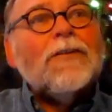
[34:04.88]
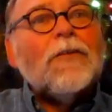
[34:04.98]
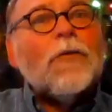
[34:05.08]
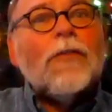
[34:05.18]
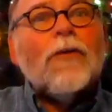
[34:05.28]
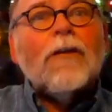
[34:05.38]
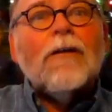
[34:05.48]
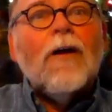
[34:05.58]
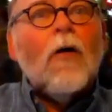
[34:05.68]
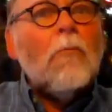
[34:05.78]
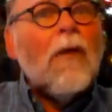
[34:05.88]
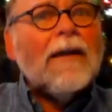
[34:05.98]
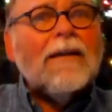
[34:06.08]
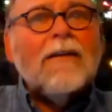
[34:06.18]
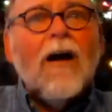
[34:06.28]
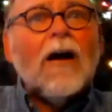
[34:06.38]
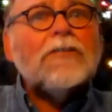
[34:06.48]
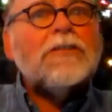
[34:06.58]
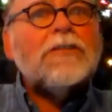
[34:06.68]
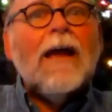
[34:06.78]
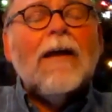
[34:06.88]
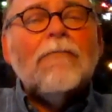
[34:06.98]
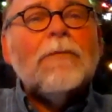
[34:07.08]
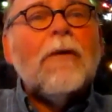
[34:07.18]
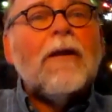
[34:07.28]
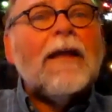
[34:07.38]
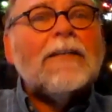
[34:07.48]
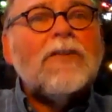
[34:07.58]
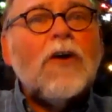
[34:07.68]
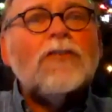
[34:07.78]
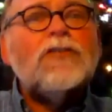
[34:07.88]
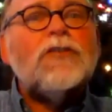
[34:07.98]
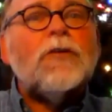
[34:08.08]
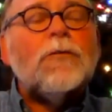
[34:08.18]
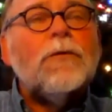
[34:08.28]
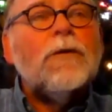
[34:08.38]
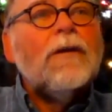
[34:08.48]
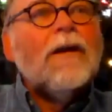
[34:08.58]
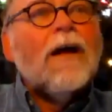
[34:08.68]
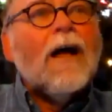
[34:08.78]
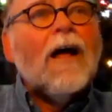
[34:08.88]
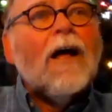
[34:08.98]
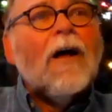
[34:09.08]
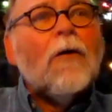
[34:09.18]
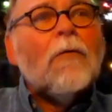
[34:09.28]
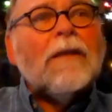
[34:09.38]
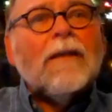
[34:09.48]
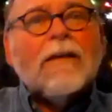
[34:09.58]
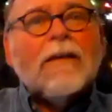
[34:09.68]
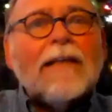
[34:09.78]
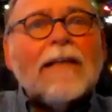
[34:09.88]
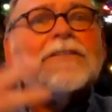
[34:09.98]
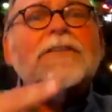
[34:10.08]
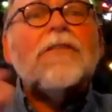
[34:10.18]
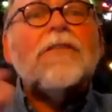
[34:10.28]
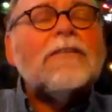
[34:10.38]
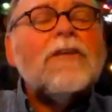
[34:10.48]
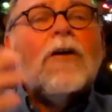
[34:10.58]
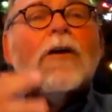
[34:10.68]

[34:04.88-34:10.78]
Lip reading: so I thought, oh my gosh, everybody I talked to in classes and things,